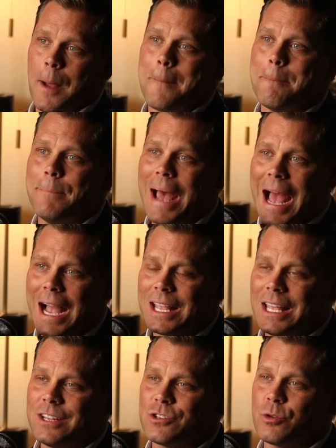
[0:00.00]
back
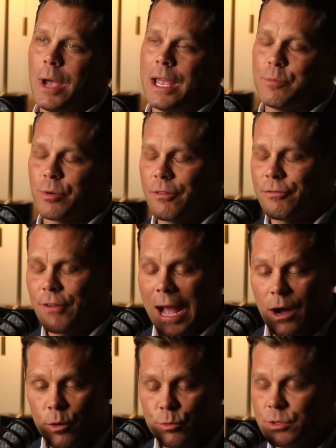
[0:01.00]
into a
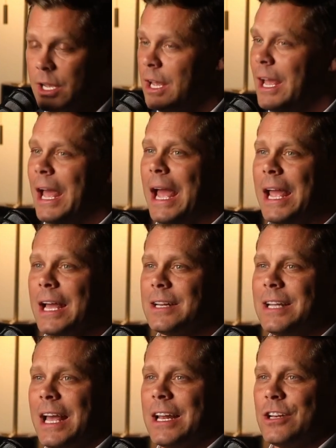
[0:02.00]
profound and
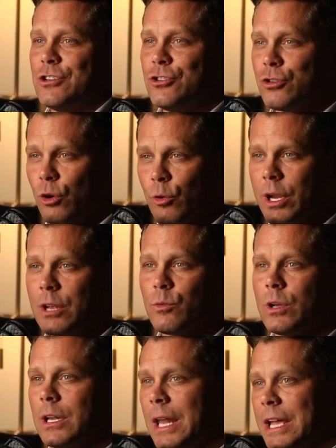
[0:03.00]
an enduring
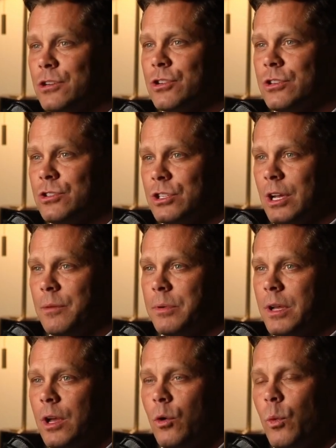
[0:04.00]
relationship
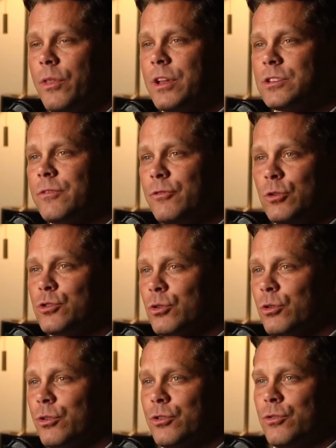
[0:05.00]
with its
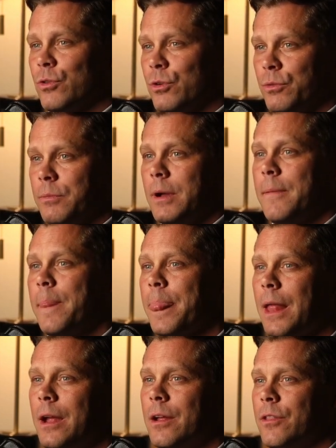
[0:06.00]
future groom.
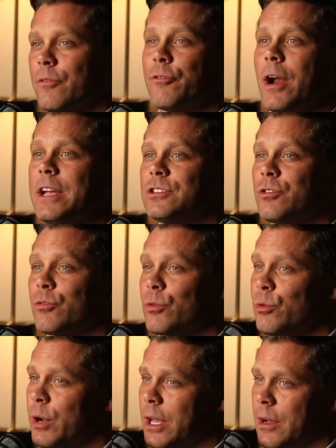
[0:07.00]
The phrase
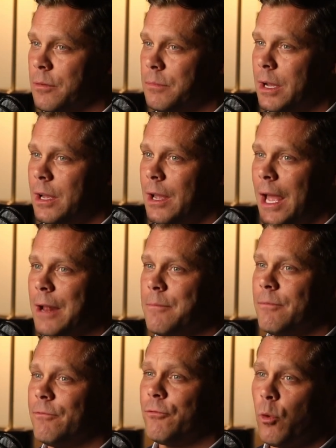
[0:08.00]
"through him
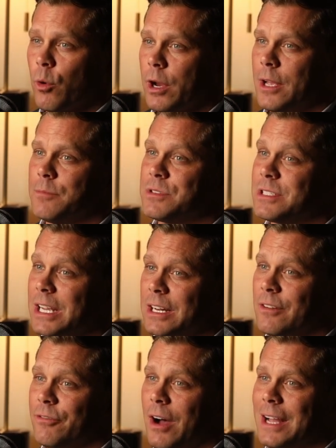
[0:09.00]
and for him"
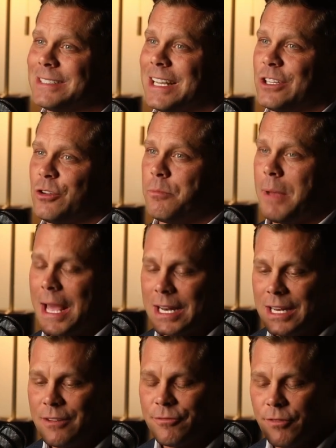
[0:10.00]
signifies that
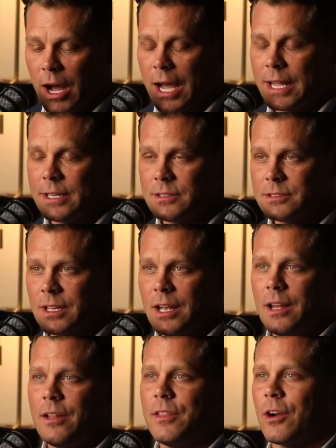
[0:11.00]
humanity finds
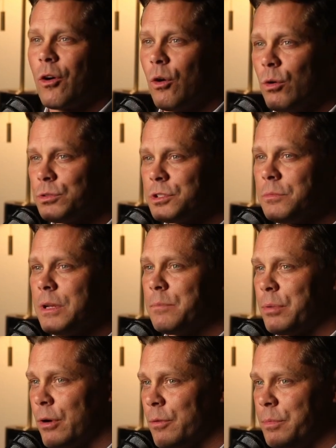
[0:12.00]
their ultimate
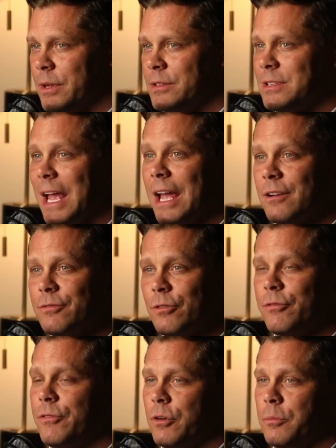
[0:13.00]
purpose and
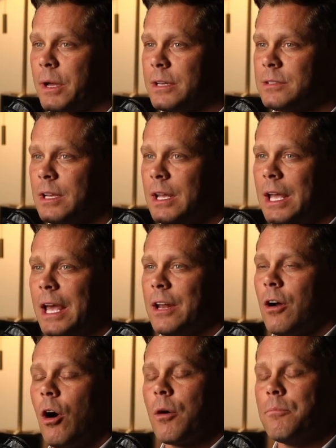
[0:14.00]
fulfillment in
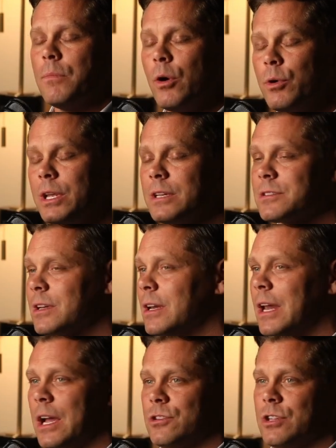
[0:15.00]
a harmonious
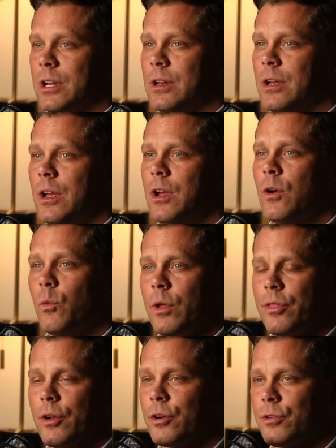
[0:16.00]
connection
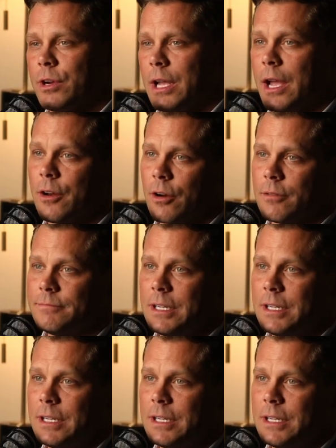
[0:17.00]
with their Creator.